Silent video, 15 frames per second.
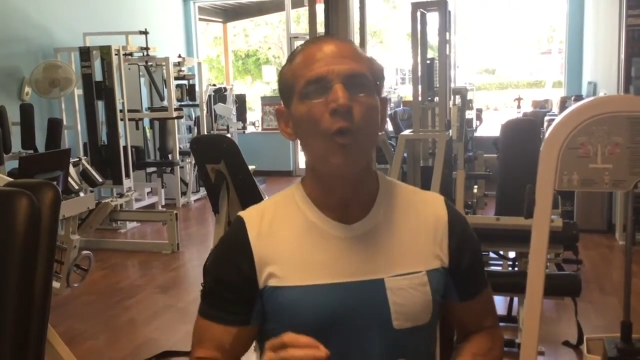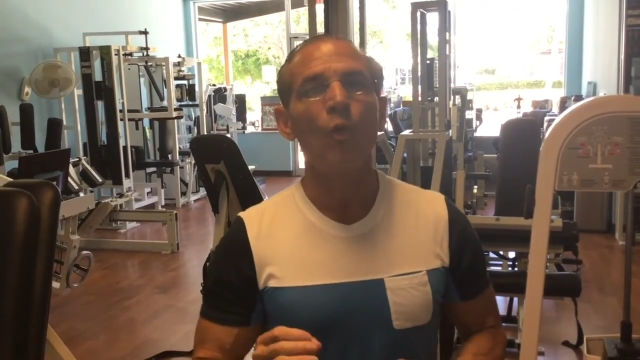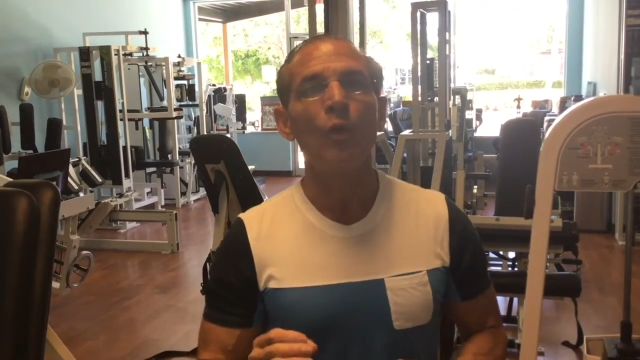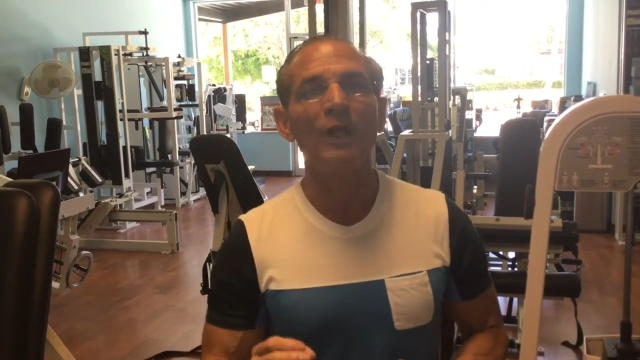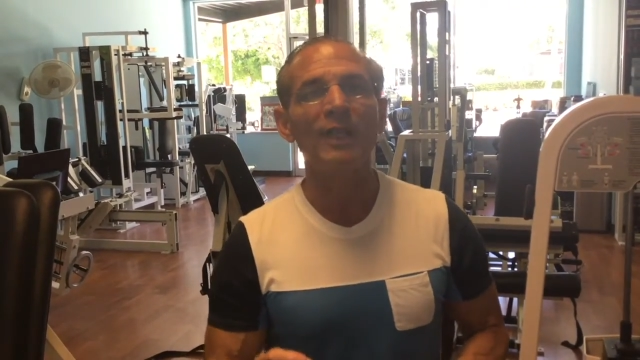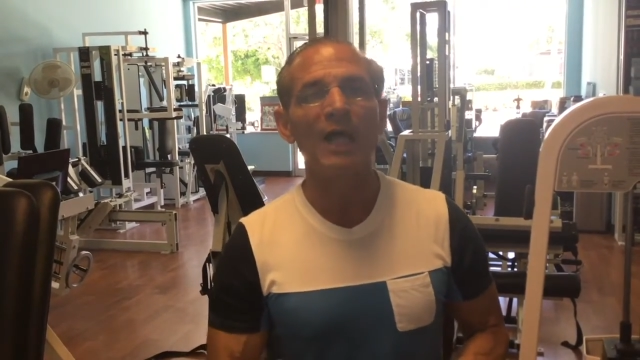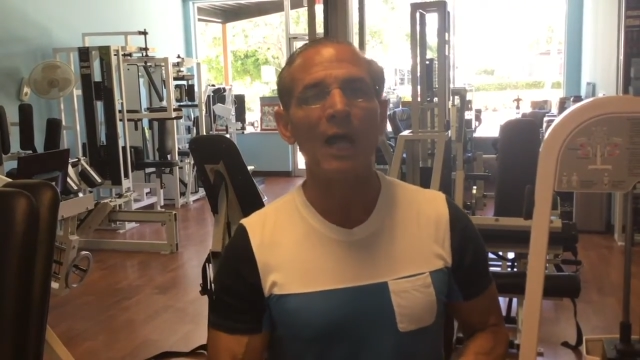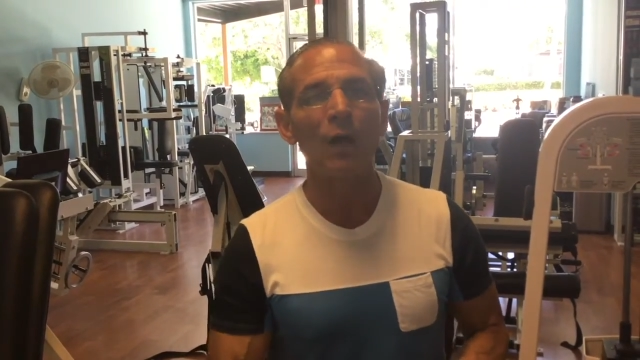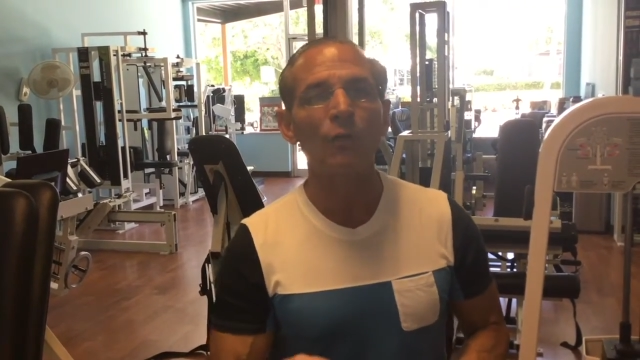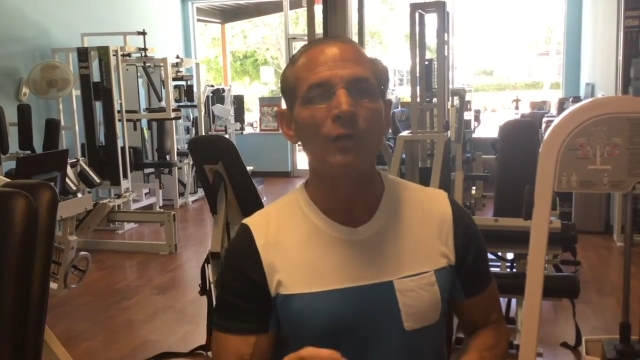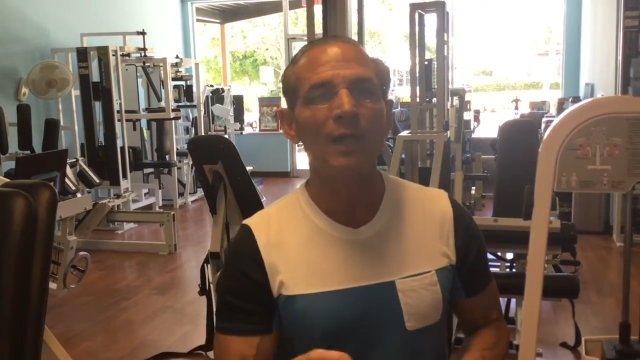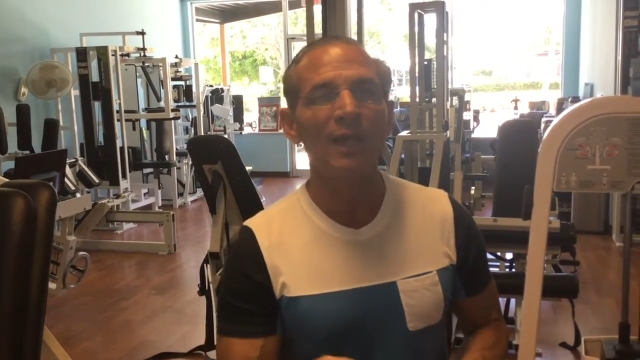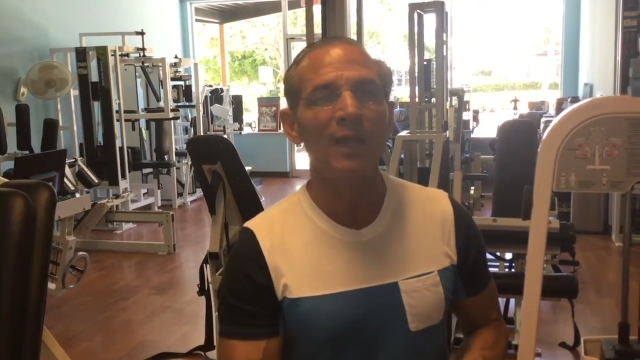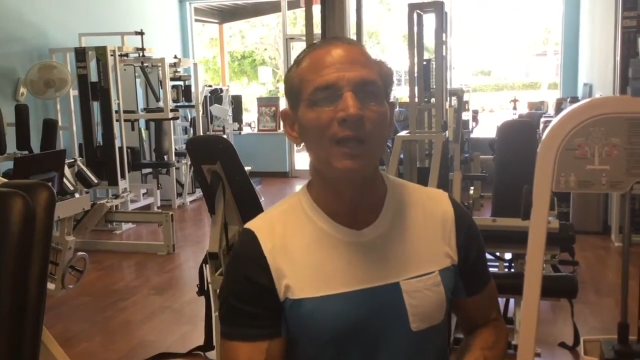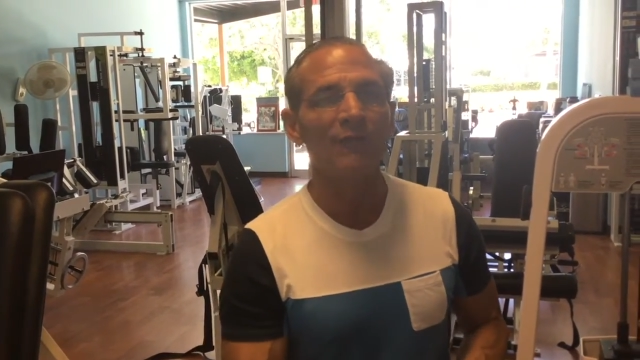
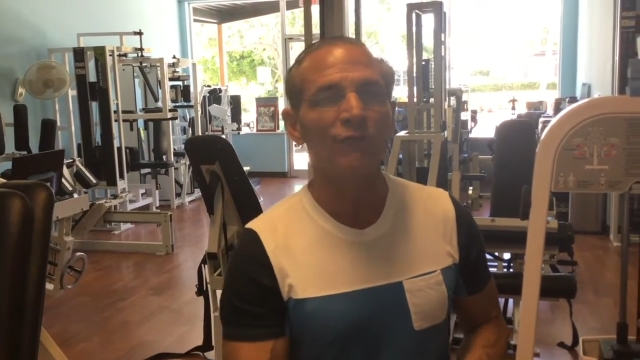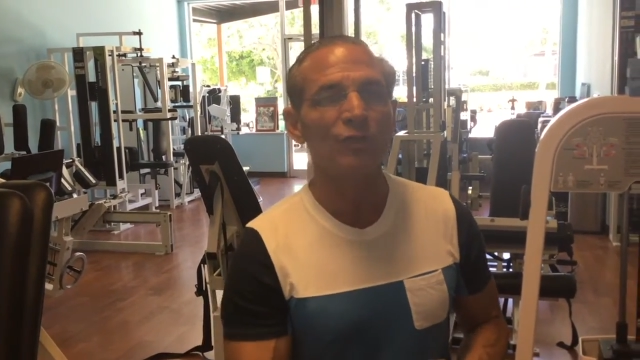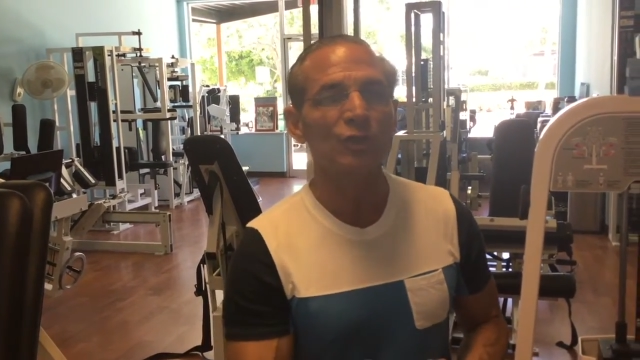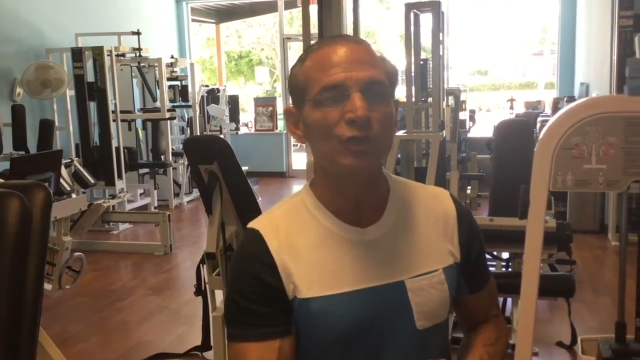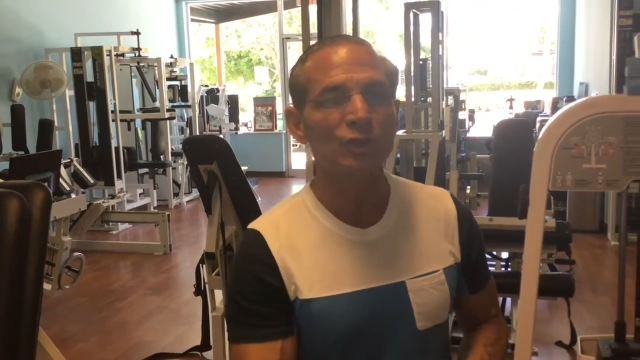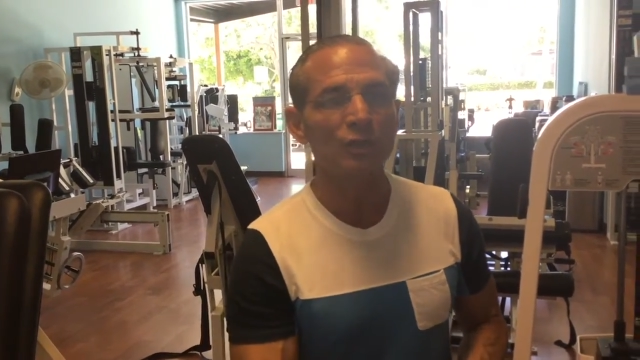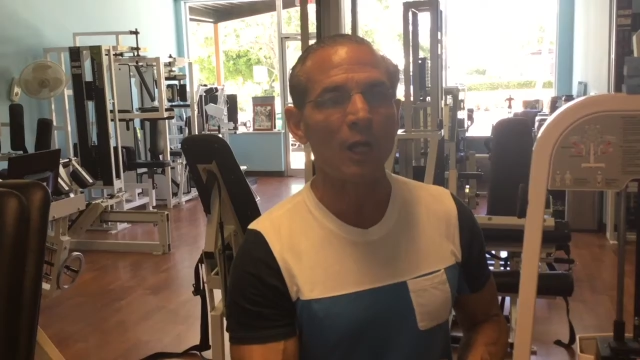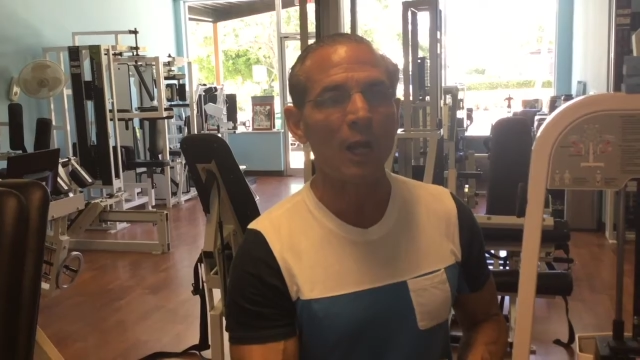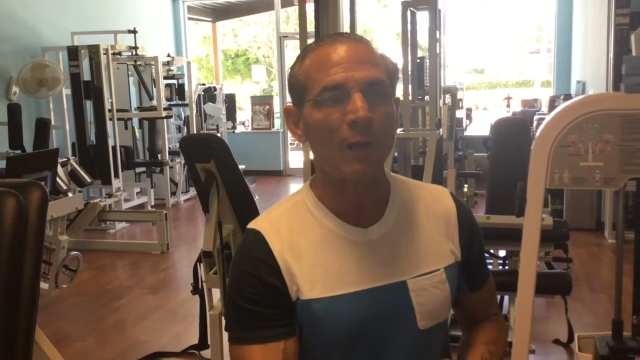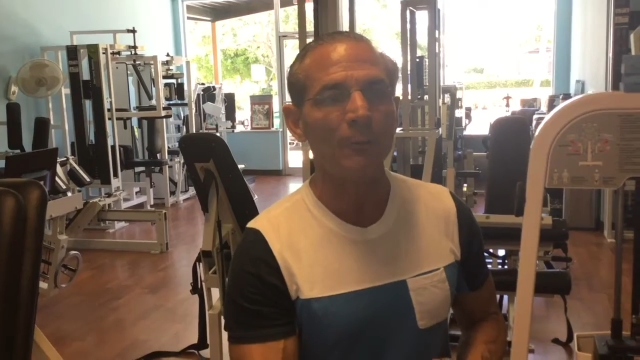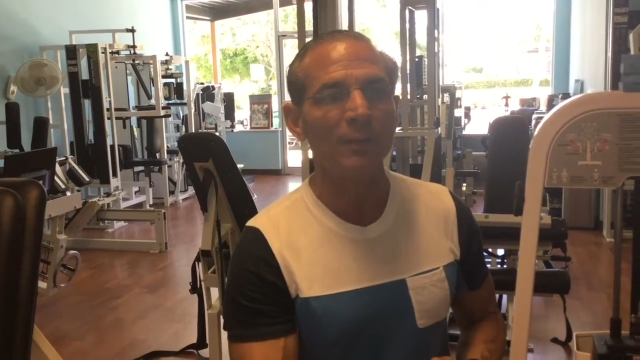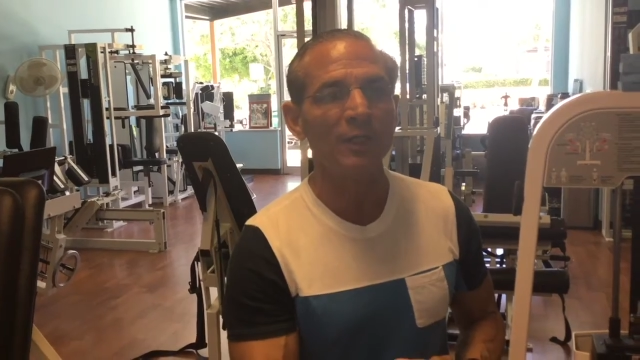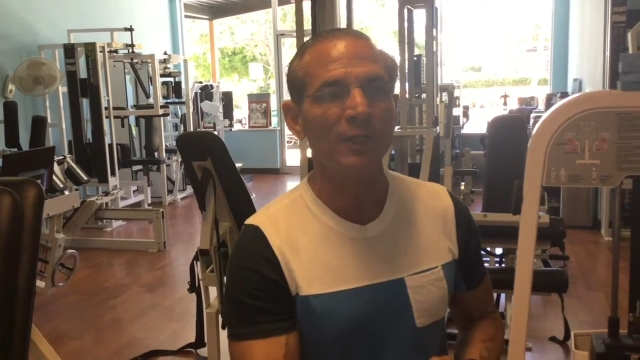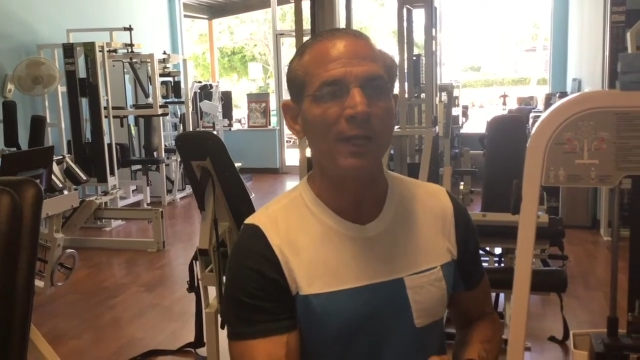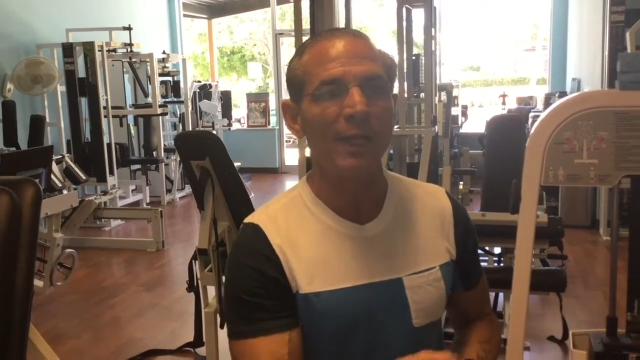without ever
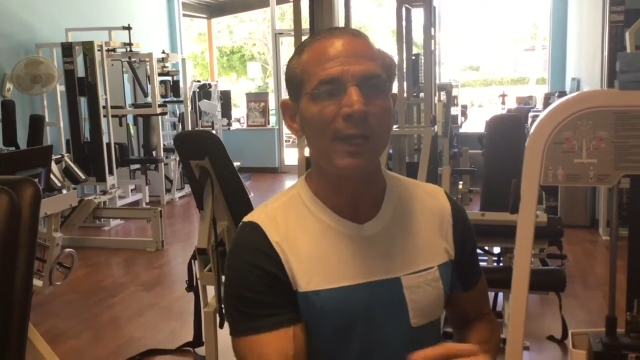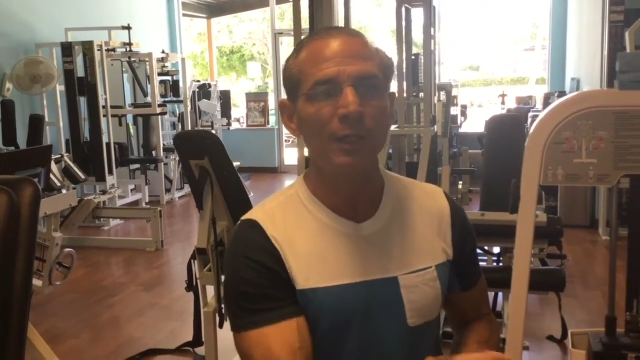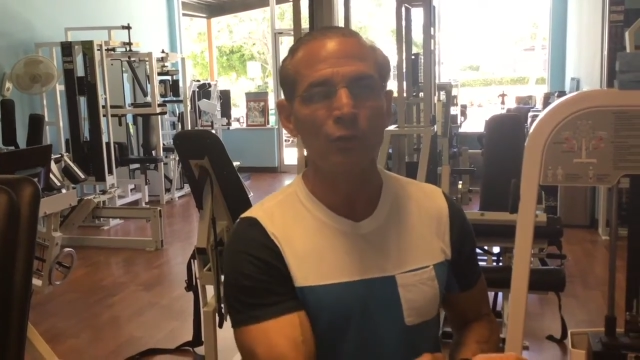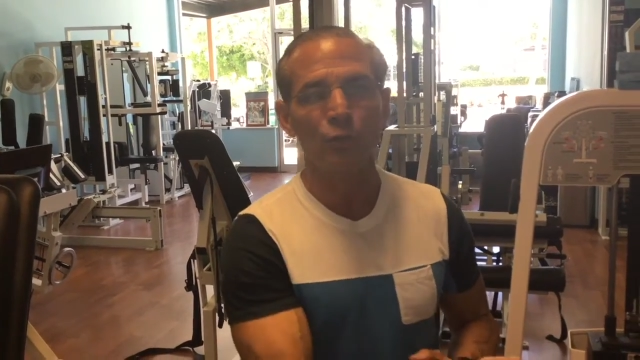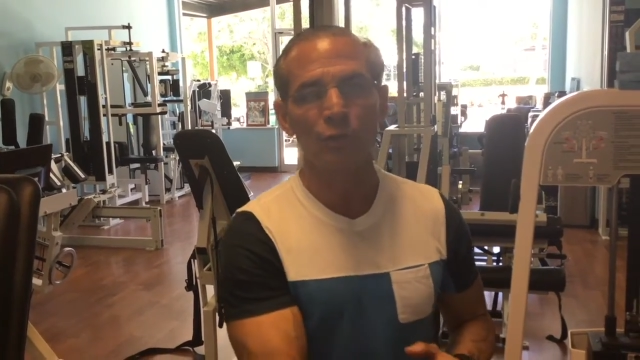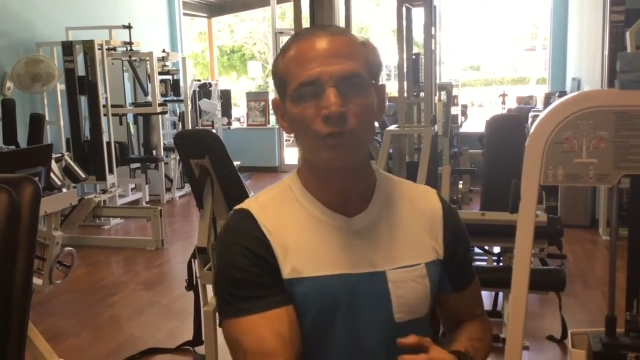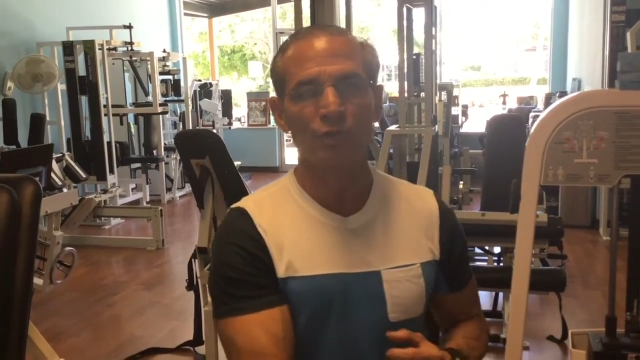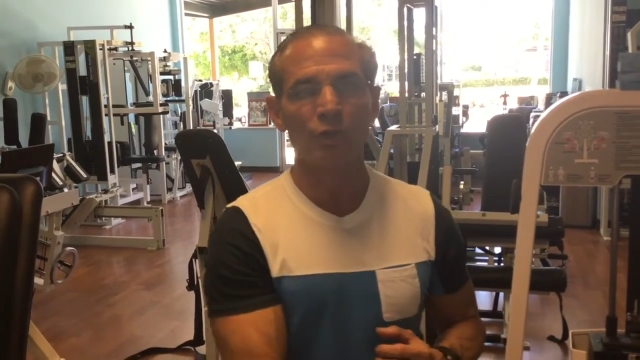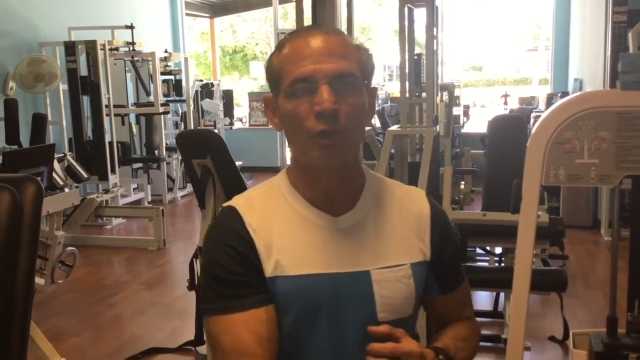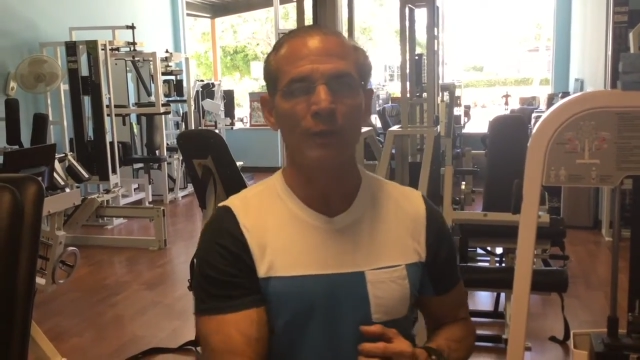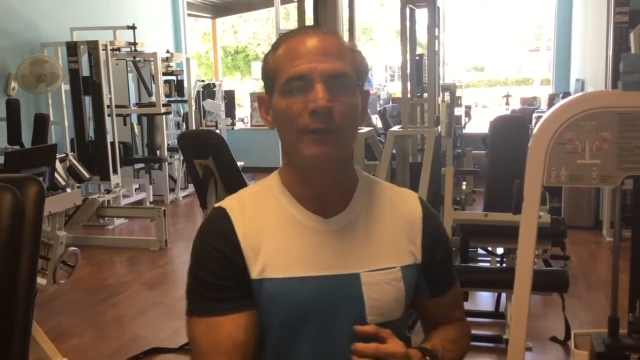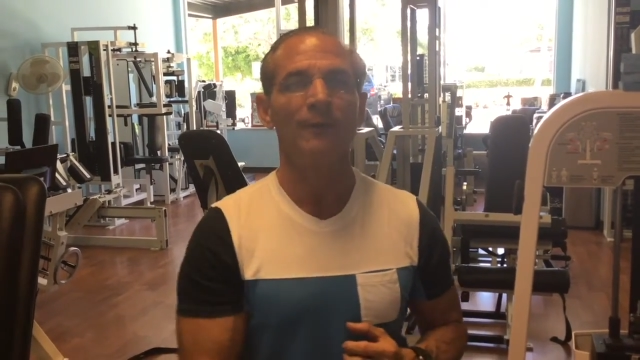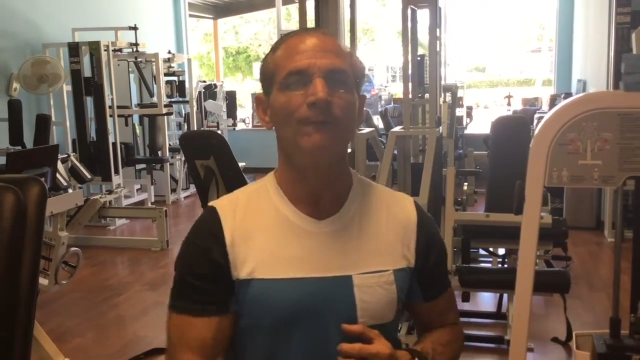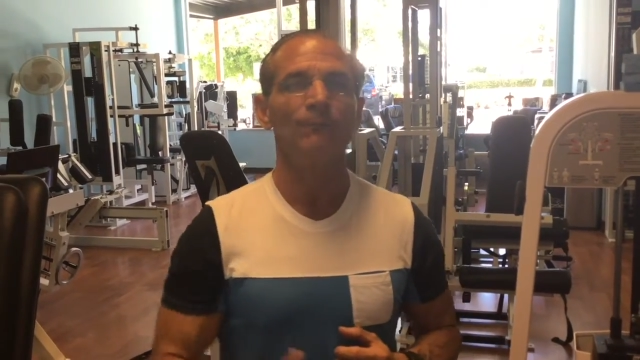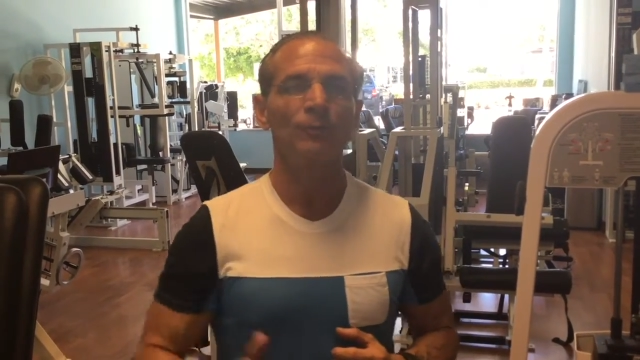stopping and or
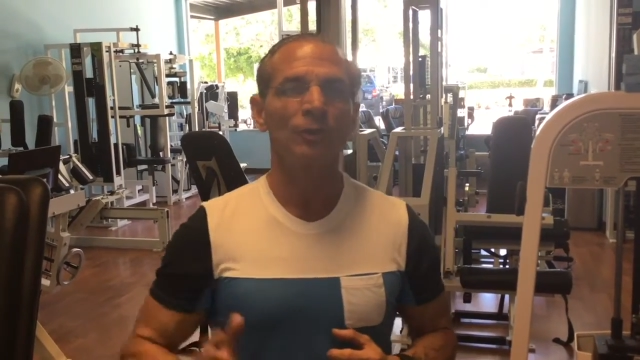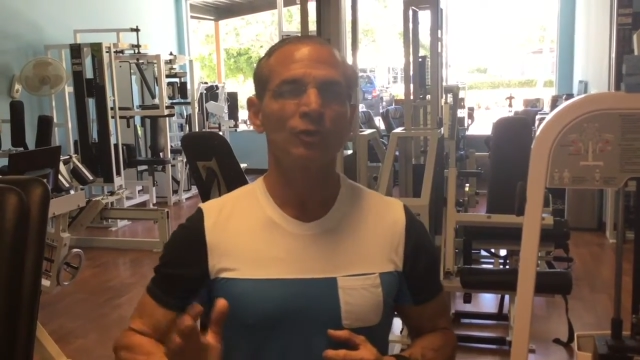starting.